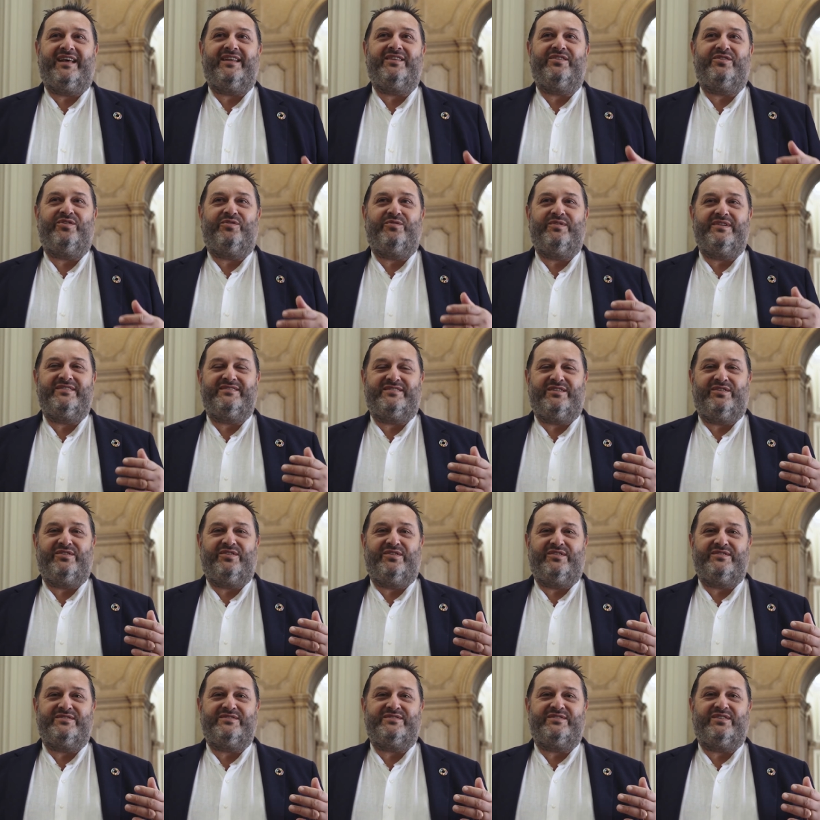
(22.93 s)
and the
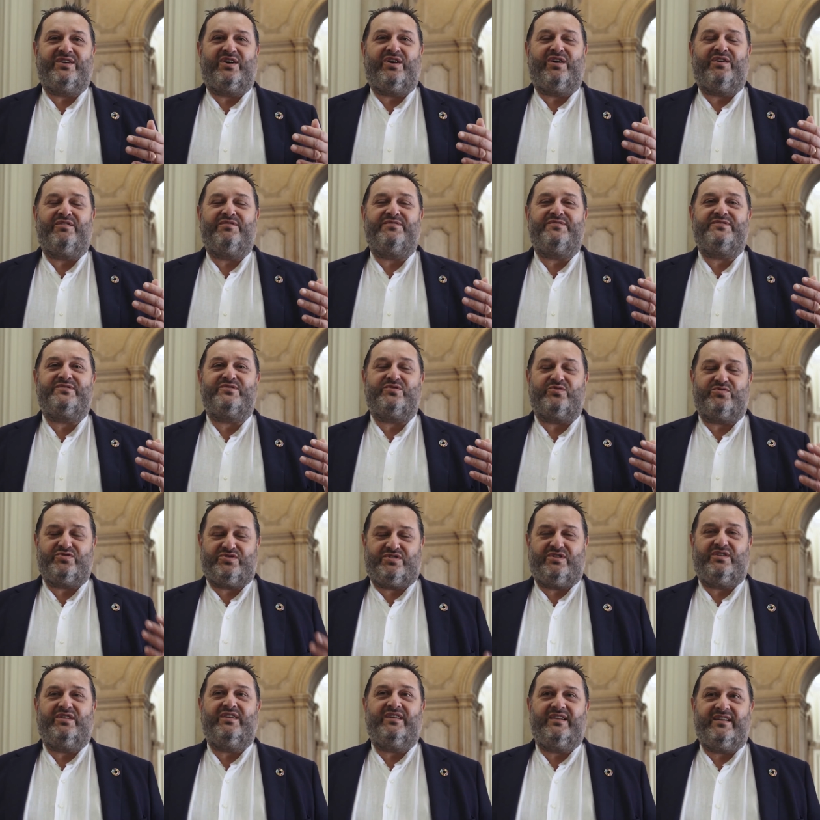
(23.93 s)
resilience of
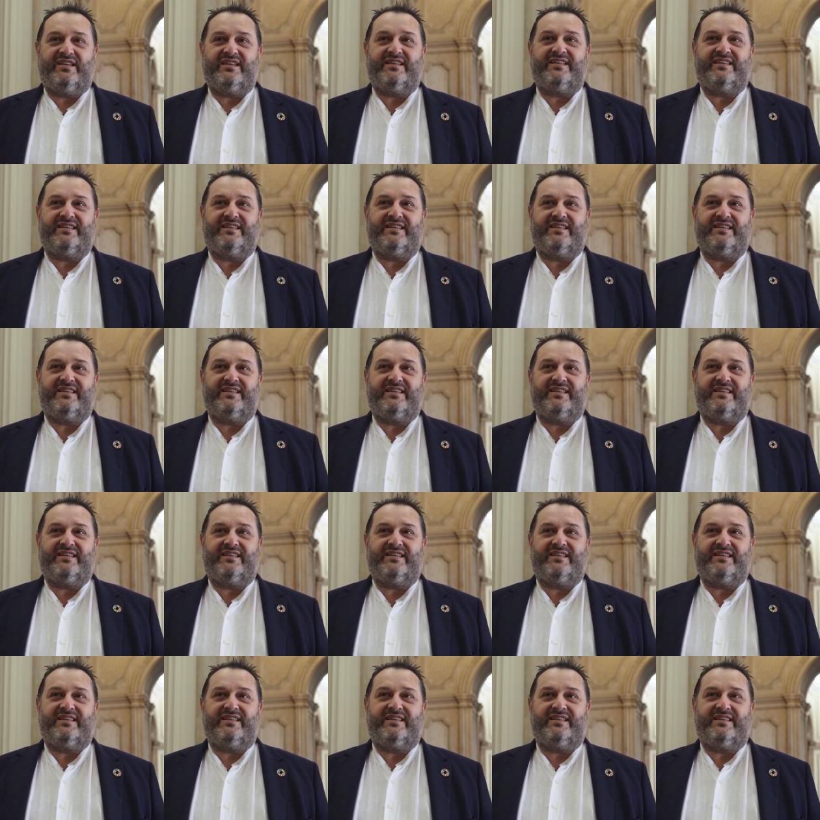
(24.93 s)
social